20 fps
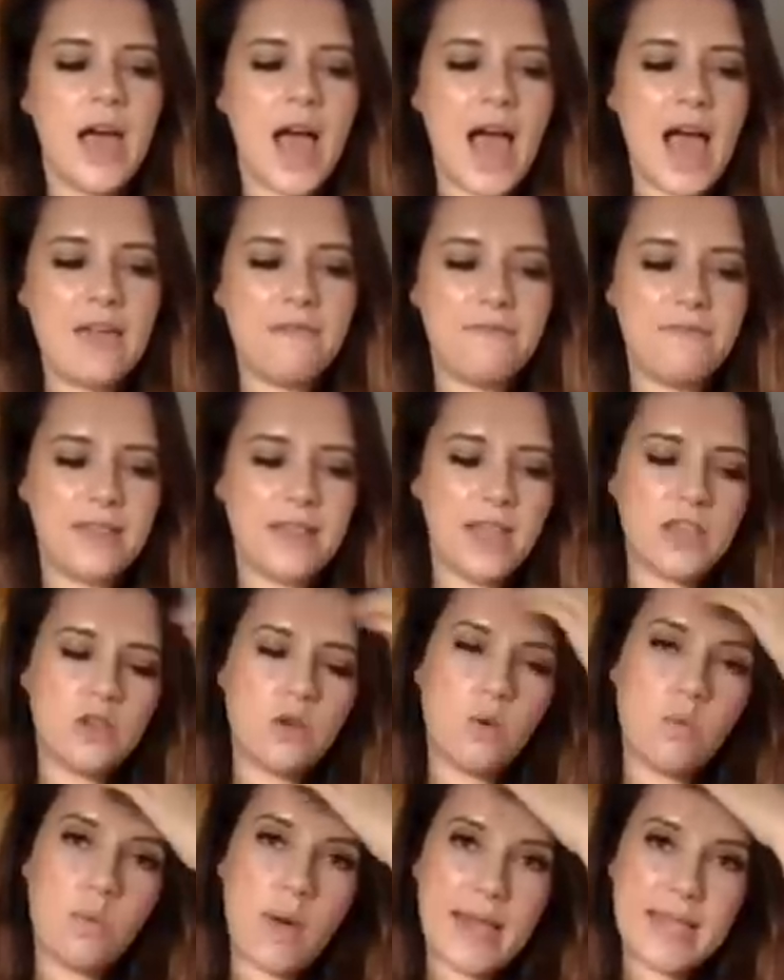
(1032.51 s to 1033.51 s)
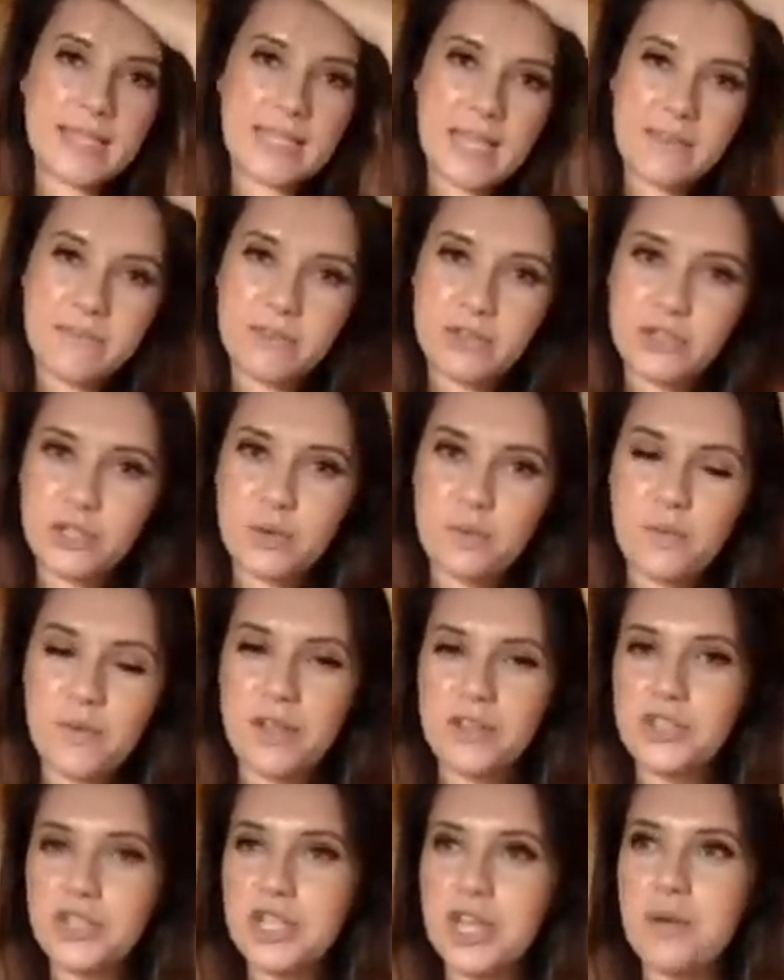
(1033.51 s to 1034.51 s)
I feel like you're waiting for
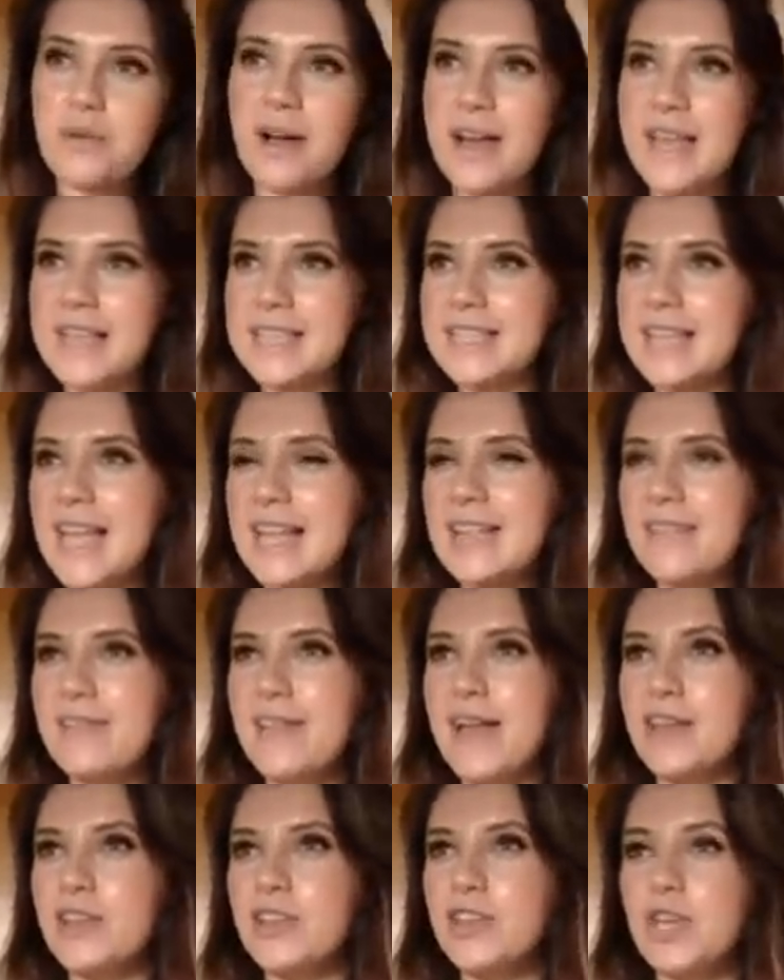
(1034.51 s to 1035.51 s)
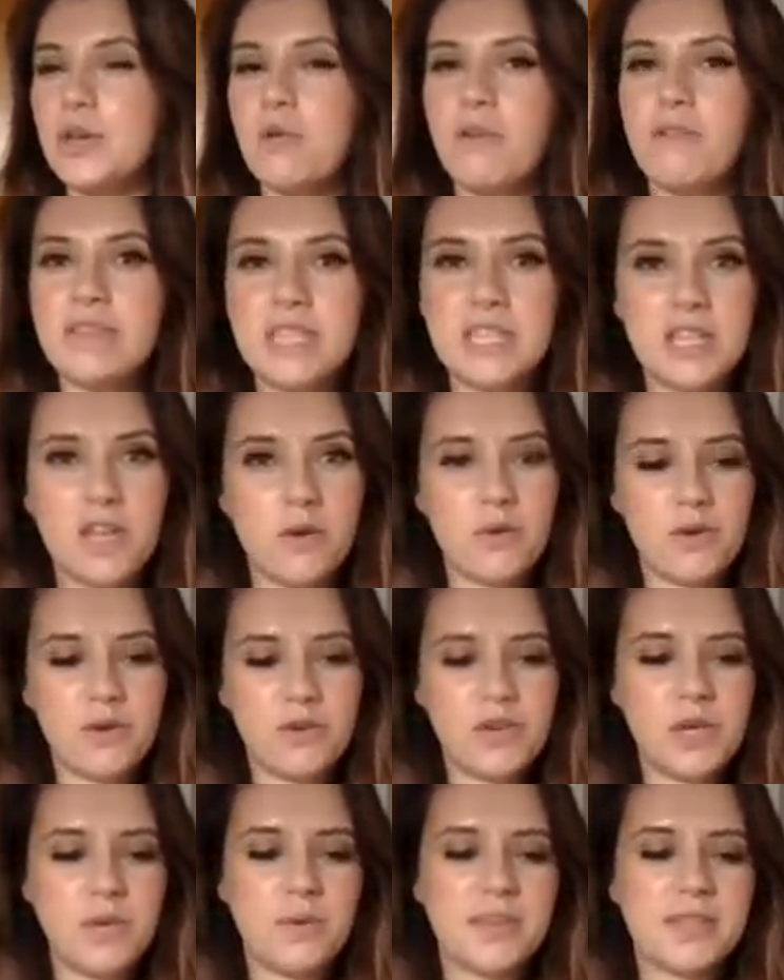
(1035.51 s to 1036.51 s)
someone. Do you know what? It's kind of like you already know who
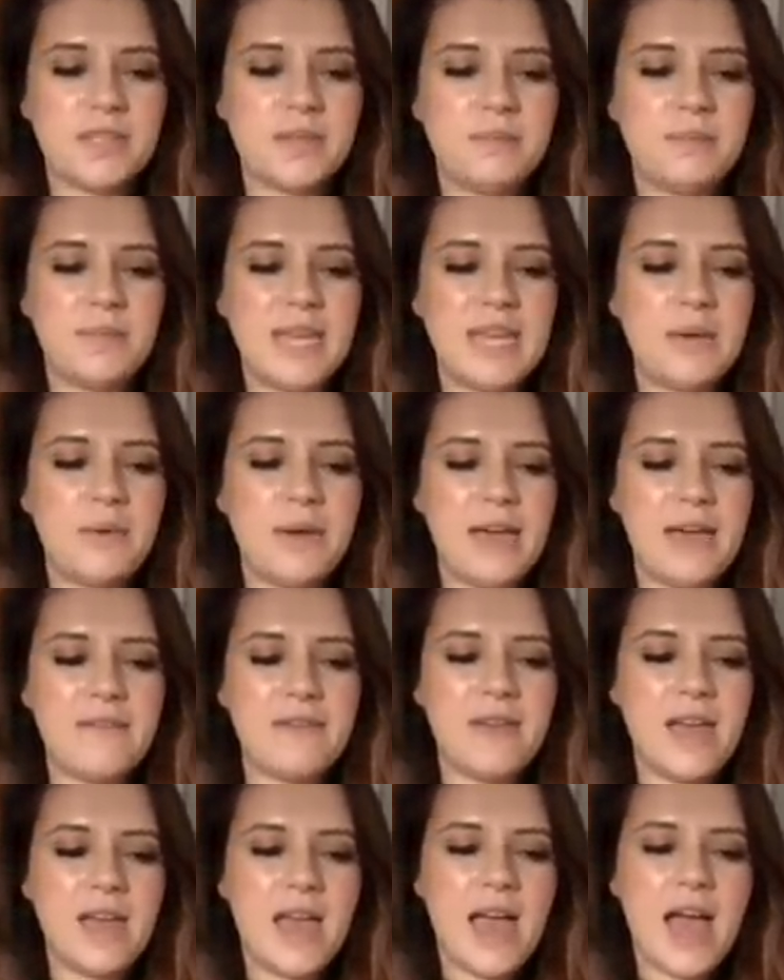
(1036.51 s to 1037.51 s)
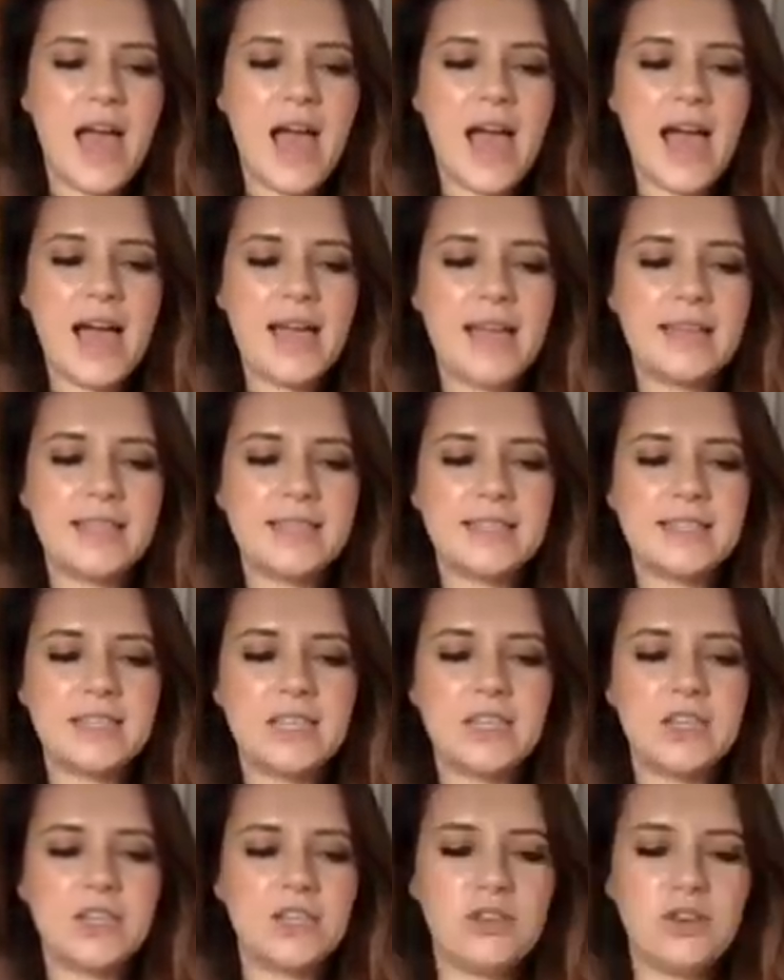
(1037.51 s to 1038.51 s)
you want to be with and
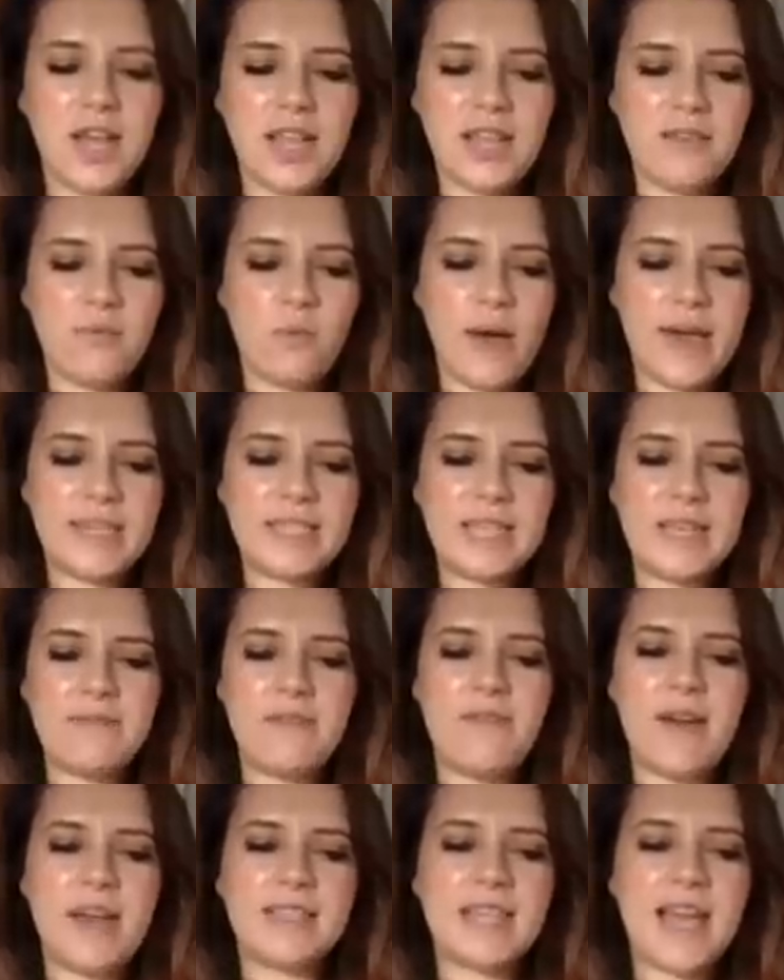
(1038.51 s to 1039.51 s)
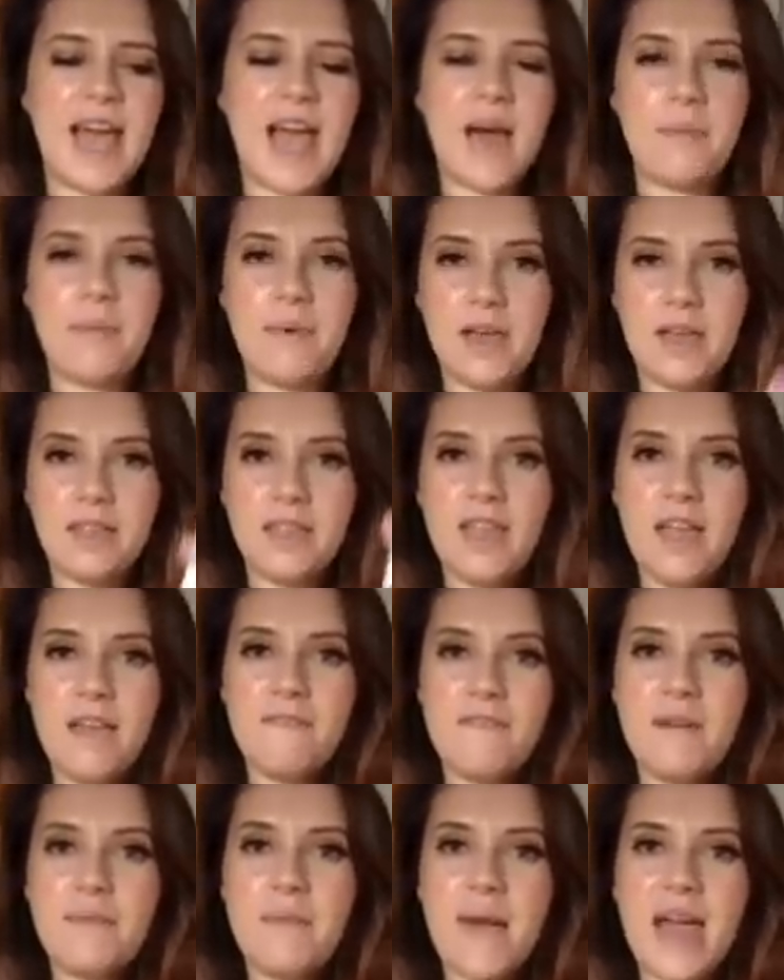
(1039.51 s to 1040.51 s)
you're kind of waiting for that to happen.
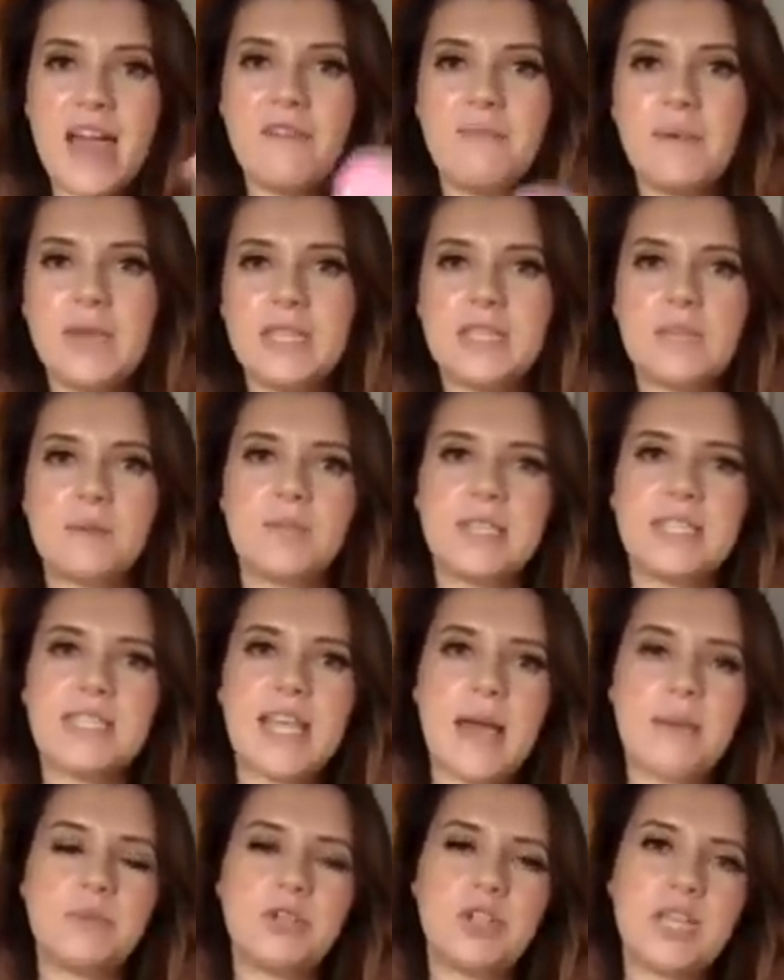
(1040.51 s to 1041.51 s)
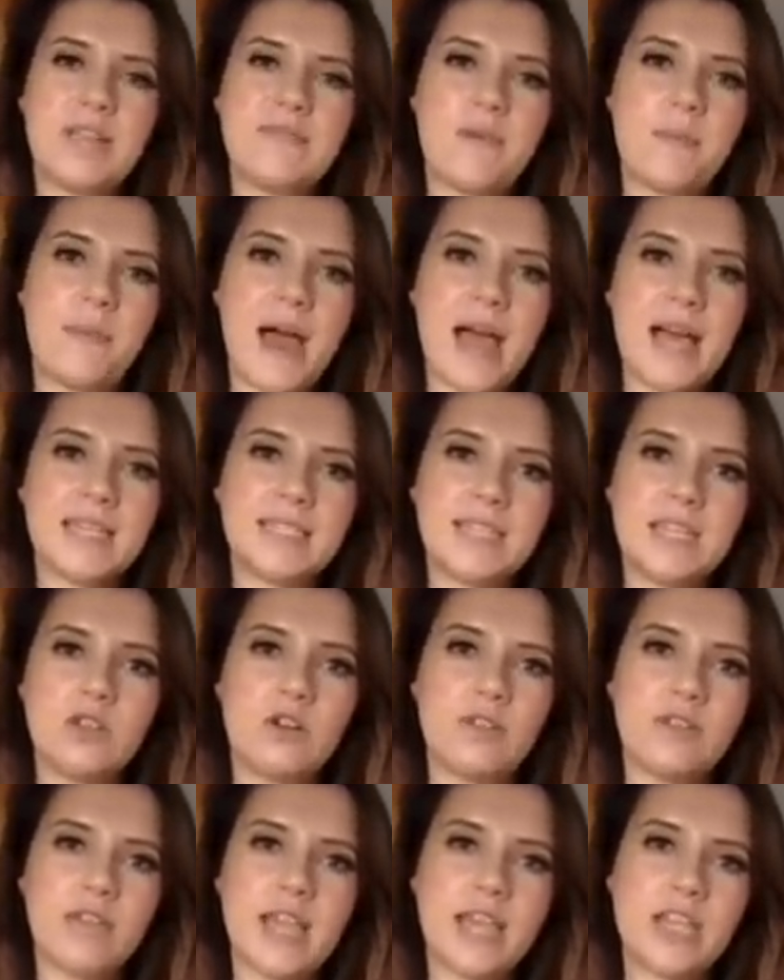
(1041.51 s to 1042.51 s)
There might have been some deception in the past in
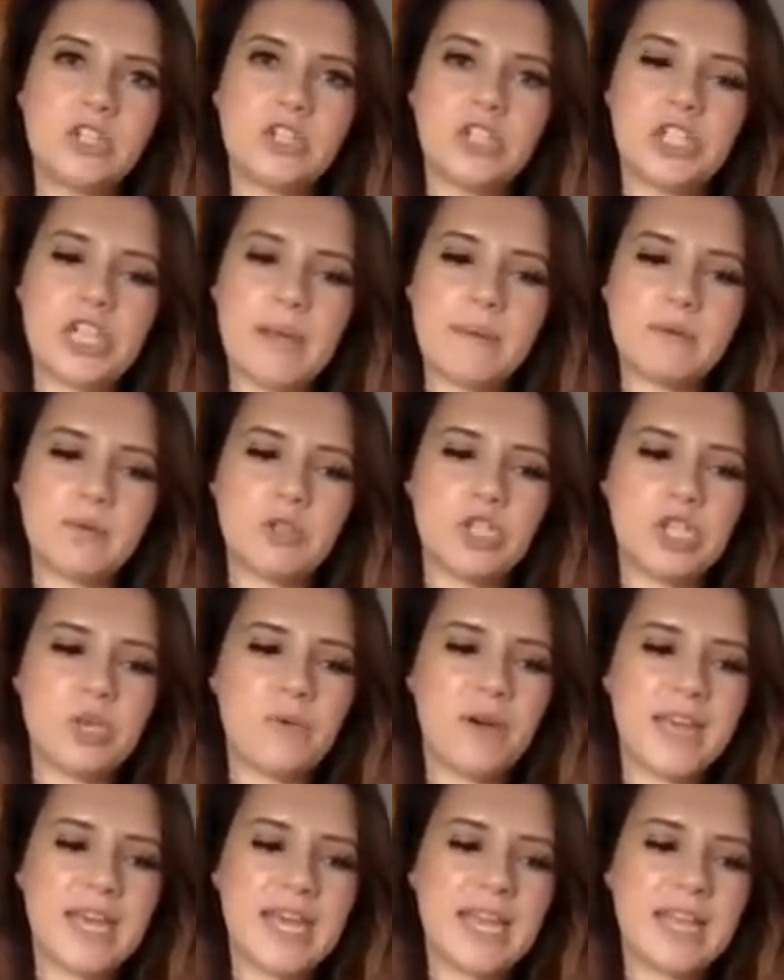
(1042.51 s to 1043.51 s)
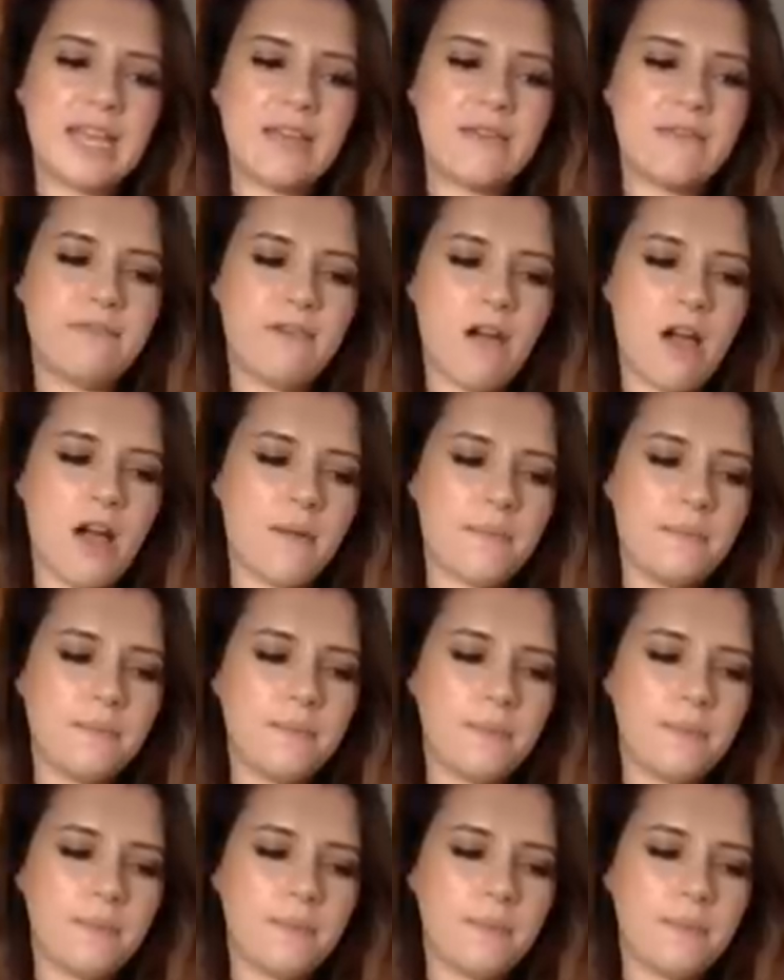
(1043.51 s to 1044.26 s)
your relationships which you are healing from.